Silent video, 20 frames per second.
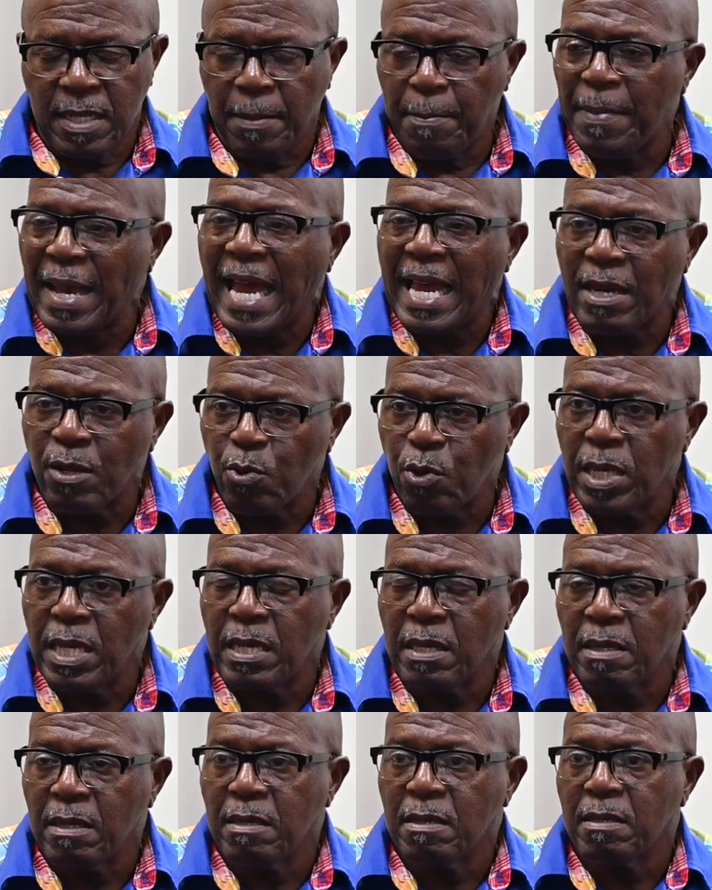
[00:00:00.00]
the
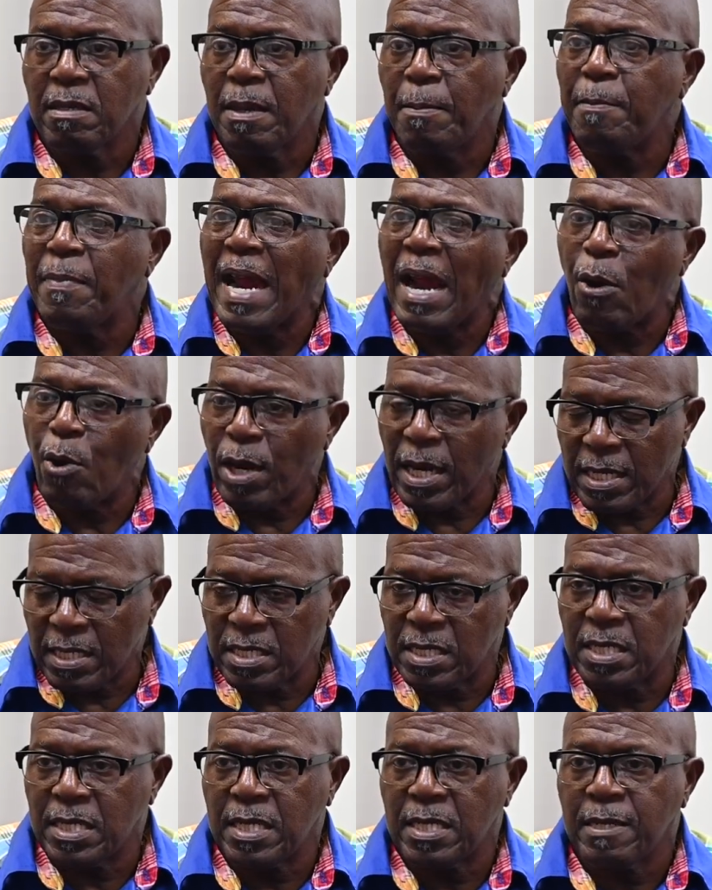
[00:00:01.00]
battery, the
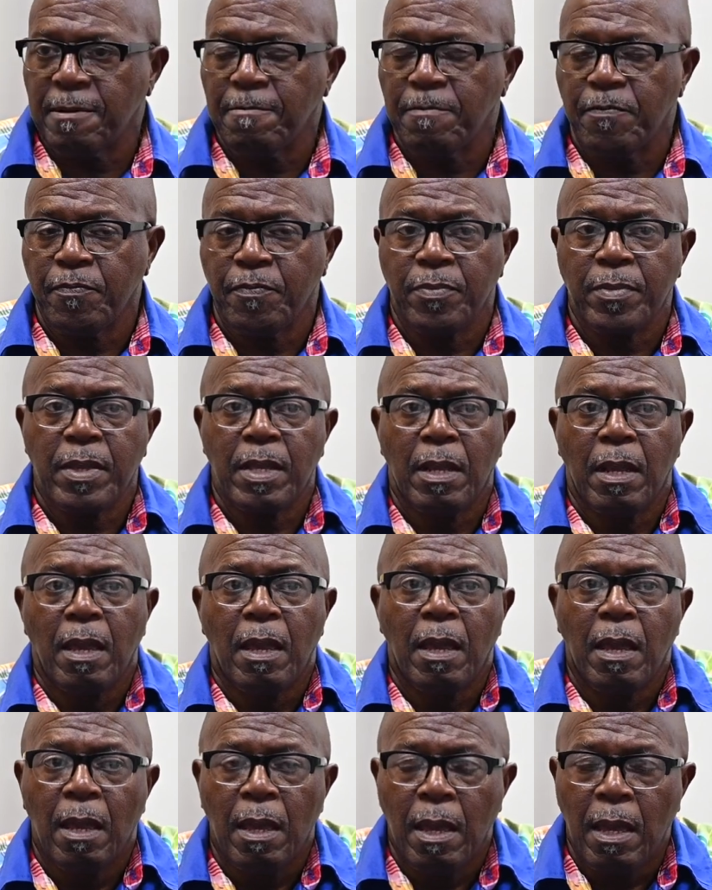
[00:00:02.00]
barracks.
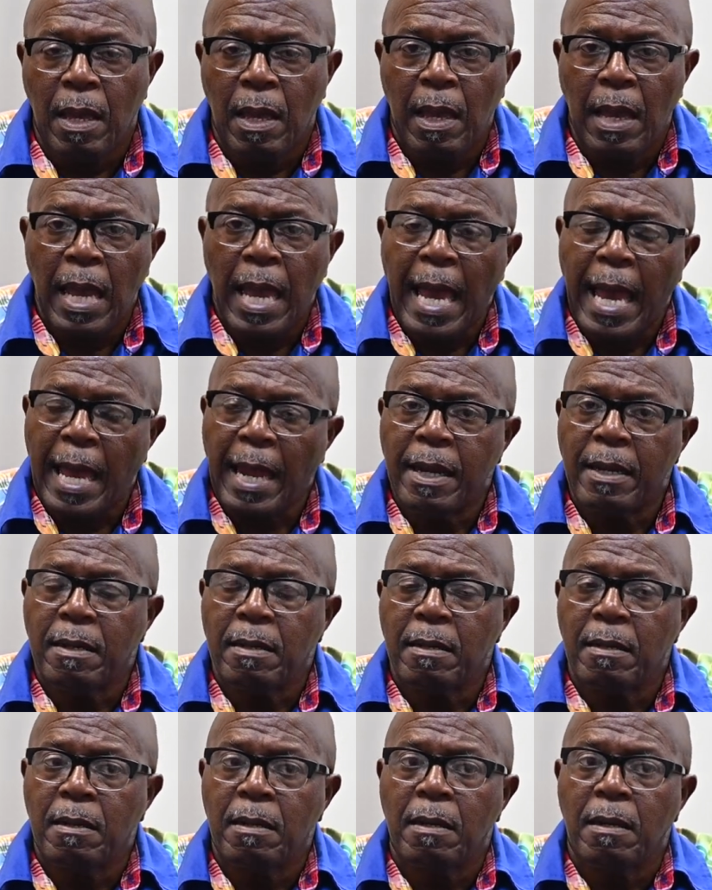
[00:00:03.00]

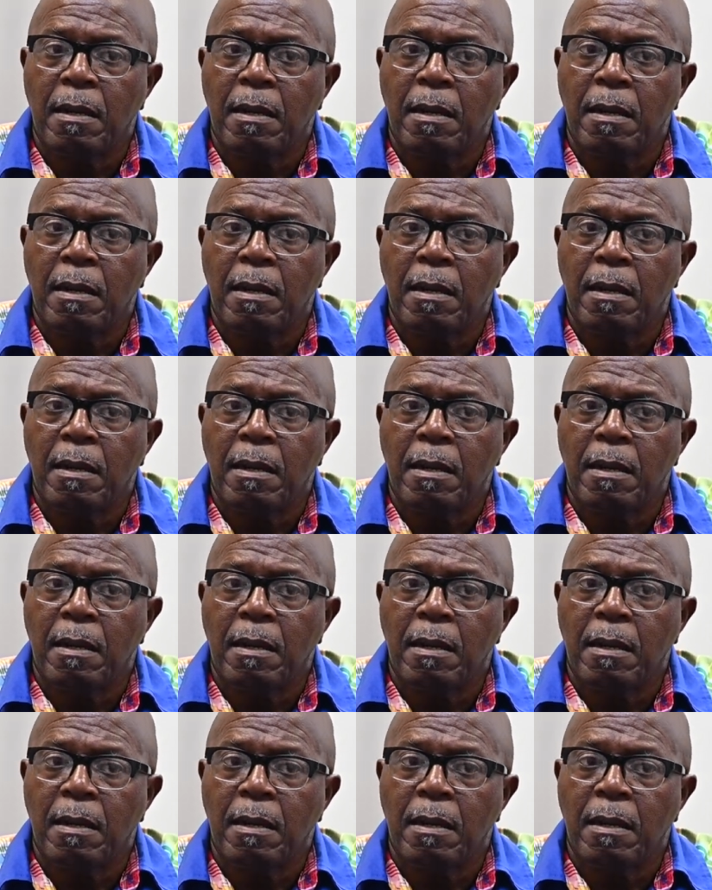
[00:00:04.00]
And